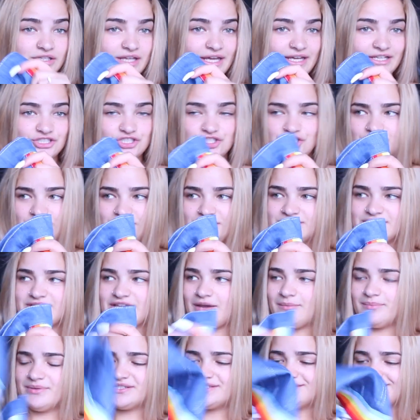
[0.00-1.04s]
Like, jean
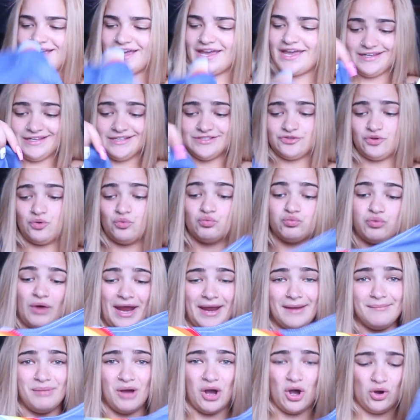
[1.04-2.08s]
type of set. It's
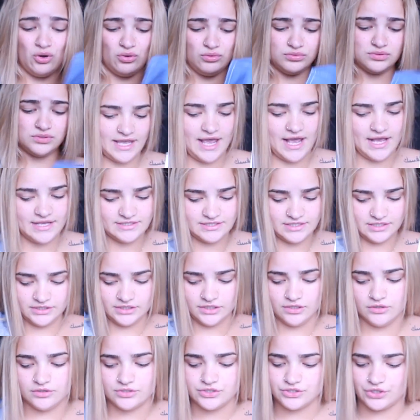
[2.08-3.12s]
rainbows. It has the
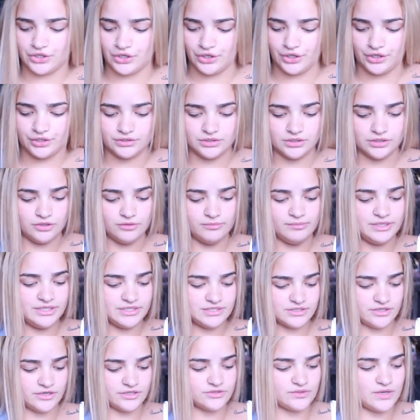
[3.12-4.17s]
little skirt, the little
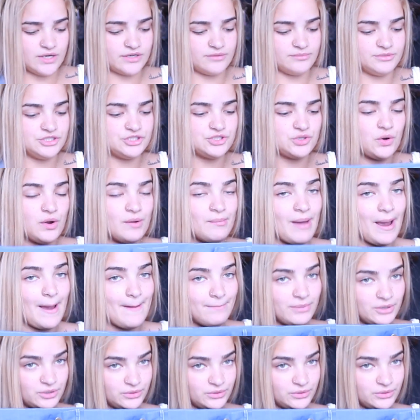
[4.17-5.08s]
mini skirt, so I can be showing my